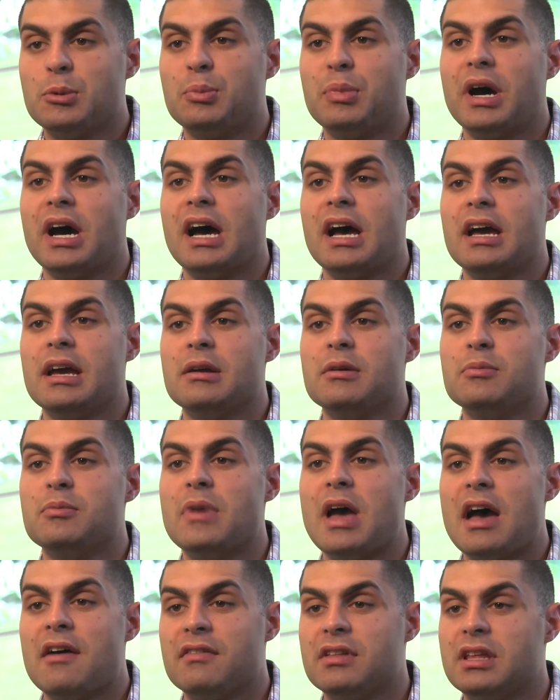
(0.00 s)
by
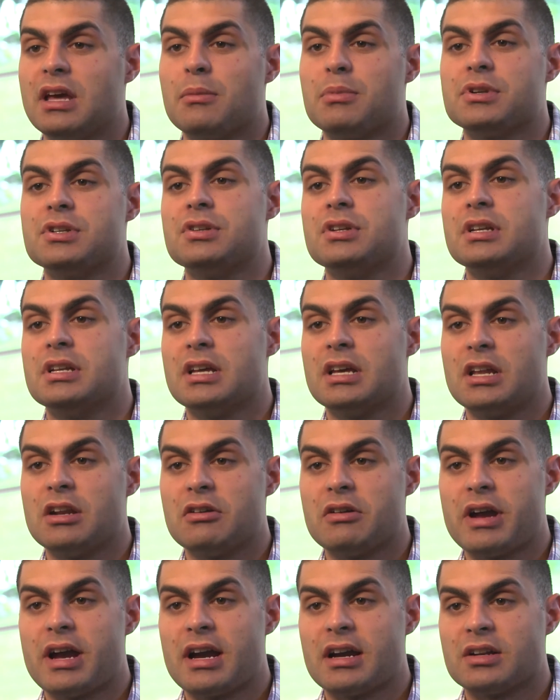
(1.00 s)
having the opportunity to
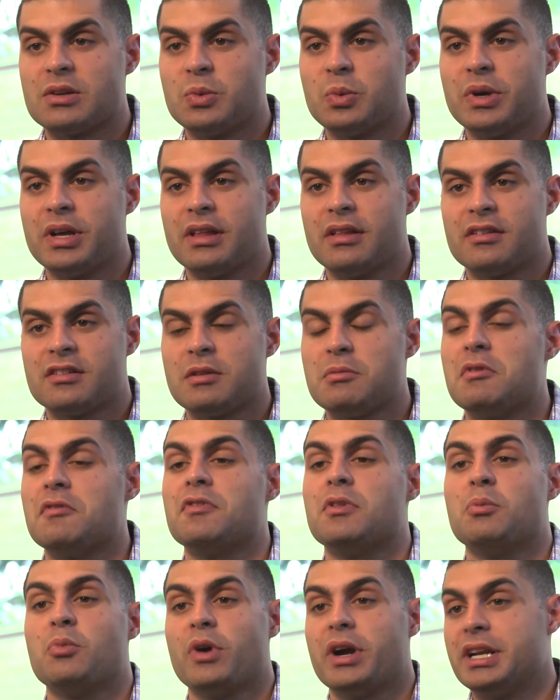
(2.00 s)
interact with some of
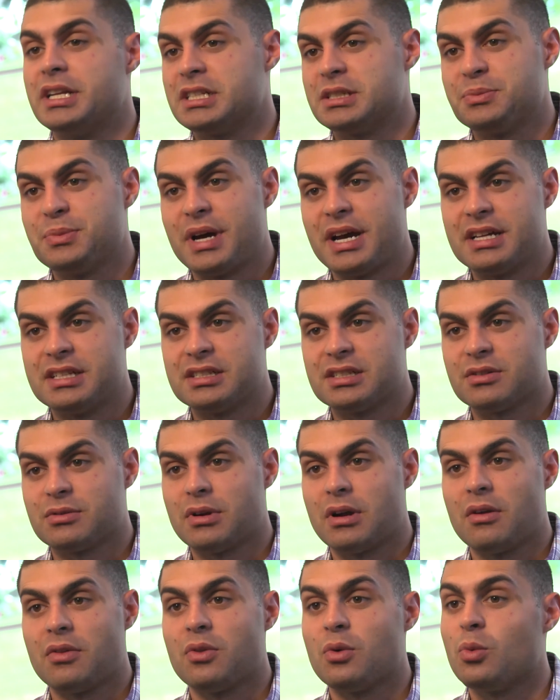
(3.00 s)
the brightest minds
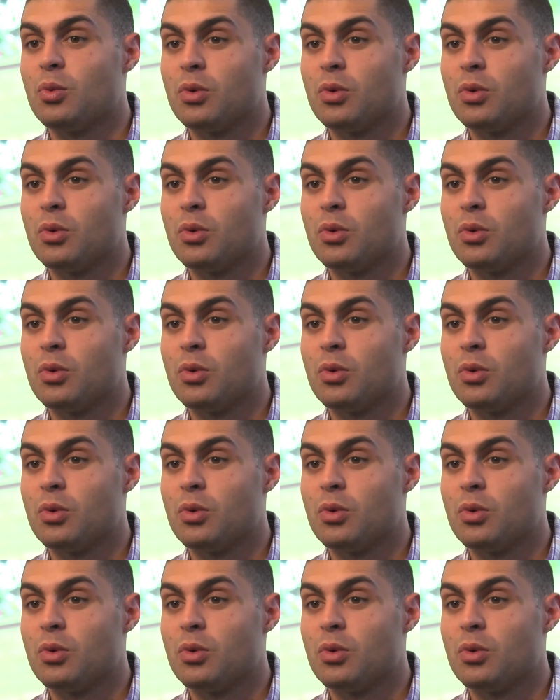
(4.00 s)
throughout the